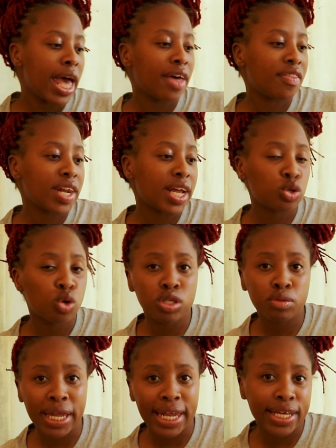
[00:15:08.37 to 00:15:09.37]
And then I told
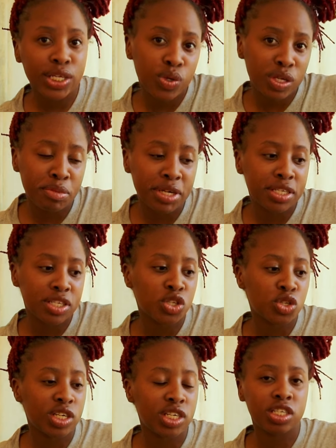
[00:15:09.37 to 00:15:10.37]
him I like sweet mixes,
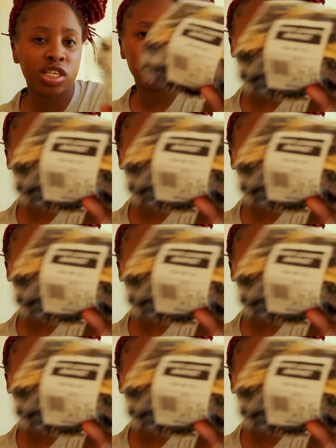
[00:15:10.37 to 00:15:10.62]
so he said